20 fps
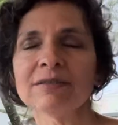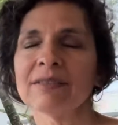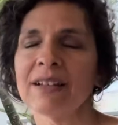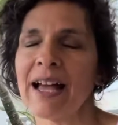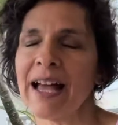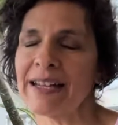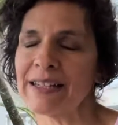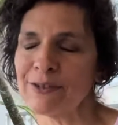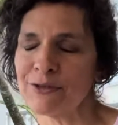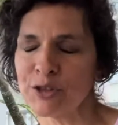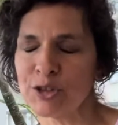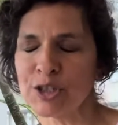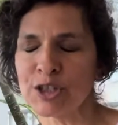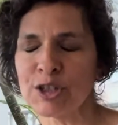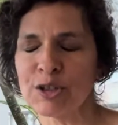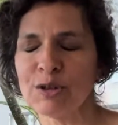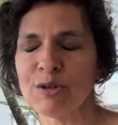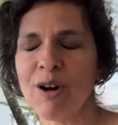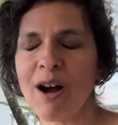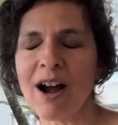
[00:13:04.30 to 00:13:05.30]
and if you
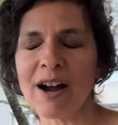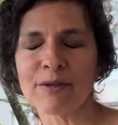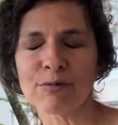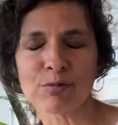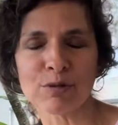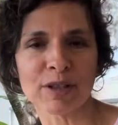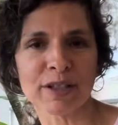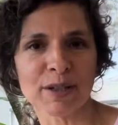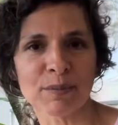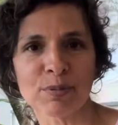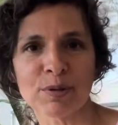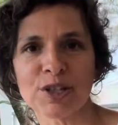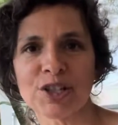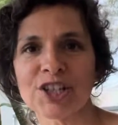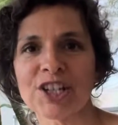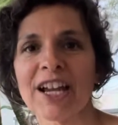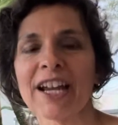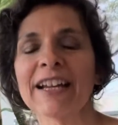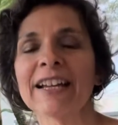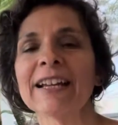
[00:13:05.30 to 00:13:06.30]
do, I really
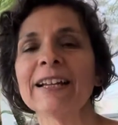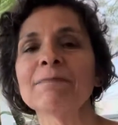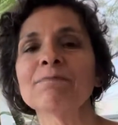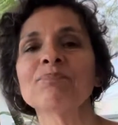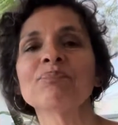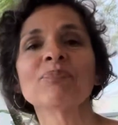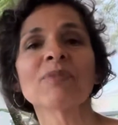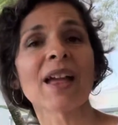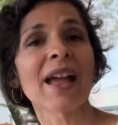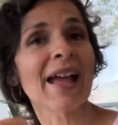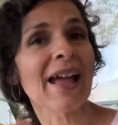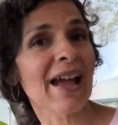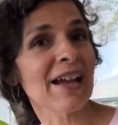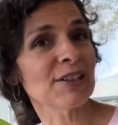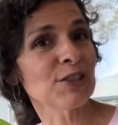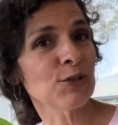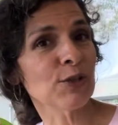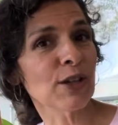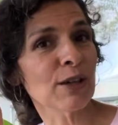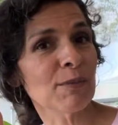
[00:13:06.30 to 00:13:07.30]
appreciate it.
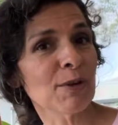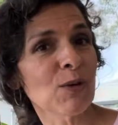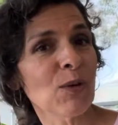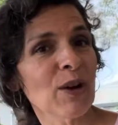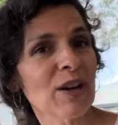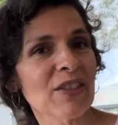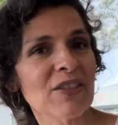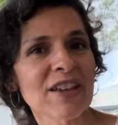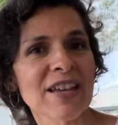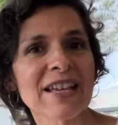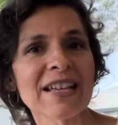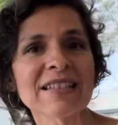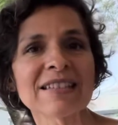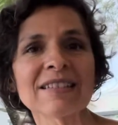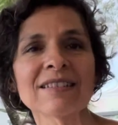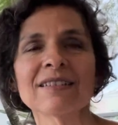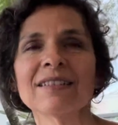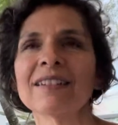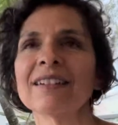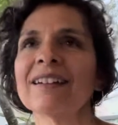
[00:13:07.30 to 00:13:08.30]
And you give me one of these,
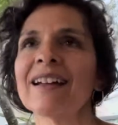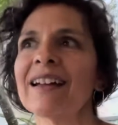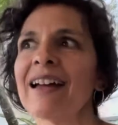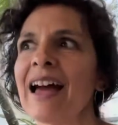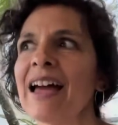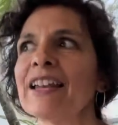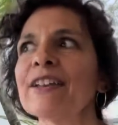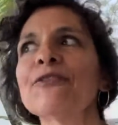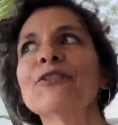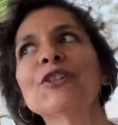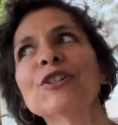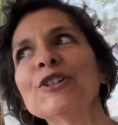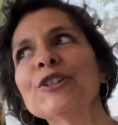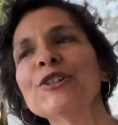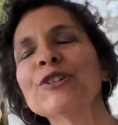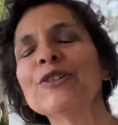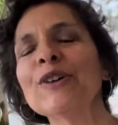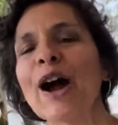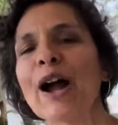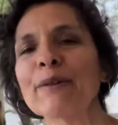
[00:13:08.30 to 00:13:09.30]
and if you
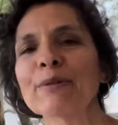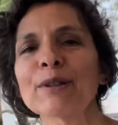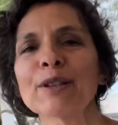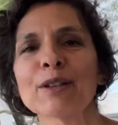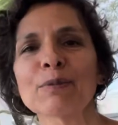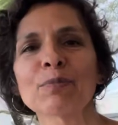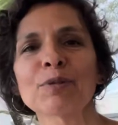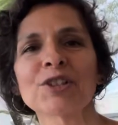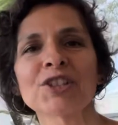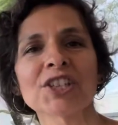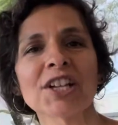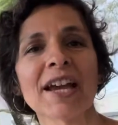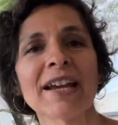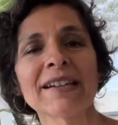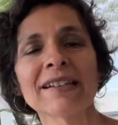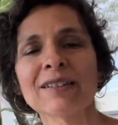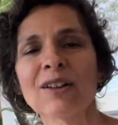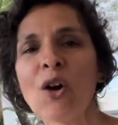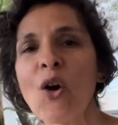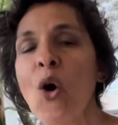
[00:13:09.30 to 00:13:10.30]
do, I really
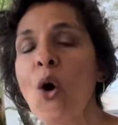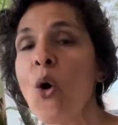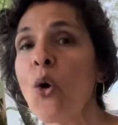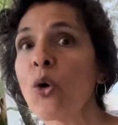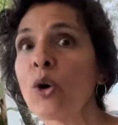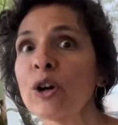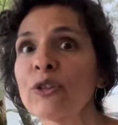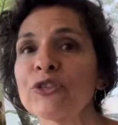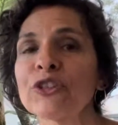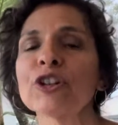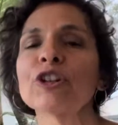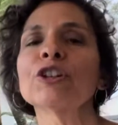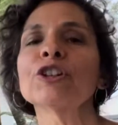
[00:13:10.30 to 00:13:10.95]
appreciate it. Or if you're a